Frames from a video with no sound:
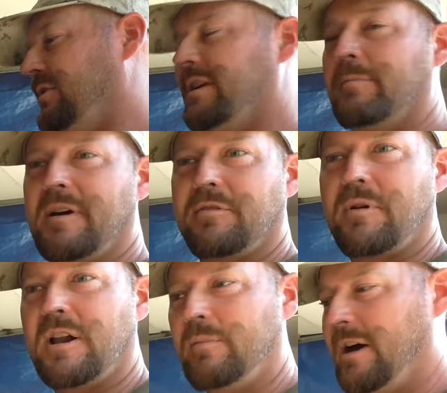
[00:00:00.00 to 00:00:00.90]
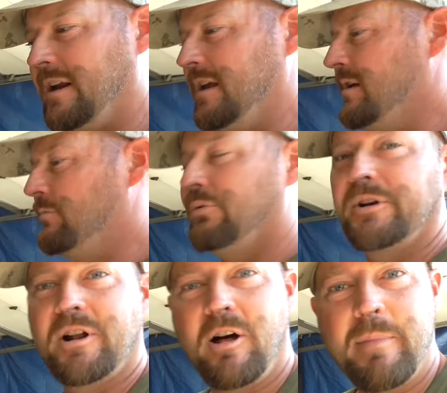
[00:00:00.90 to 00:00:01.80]
Clean up my throttle body,
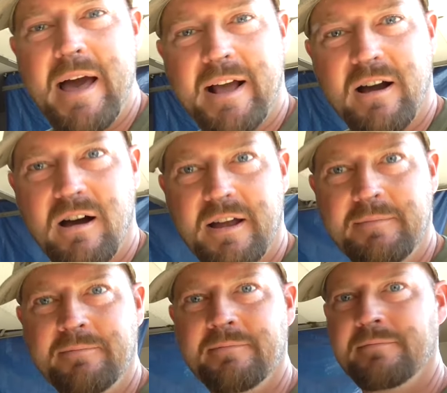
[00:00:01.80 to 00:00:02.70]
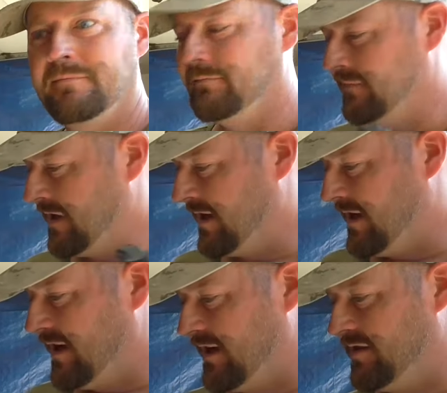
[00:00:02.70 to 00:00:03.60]
put it all back on,
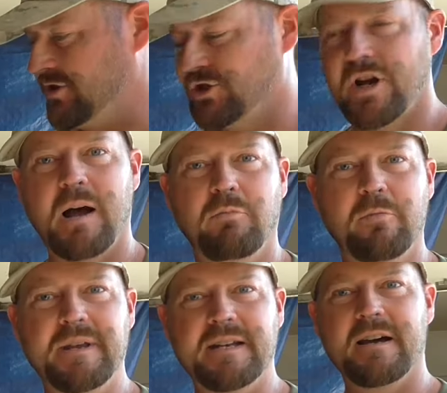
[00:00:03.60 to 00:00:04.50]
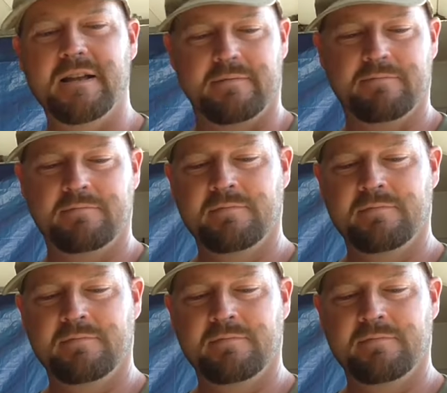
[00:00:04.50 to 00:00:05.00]
and this job will be done.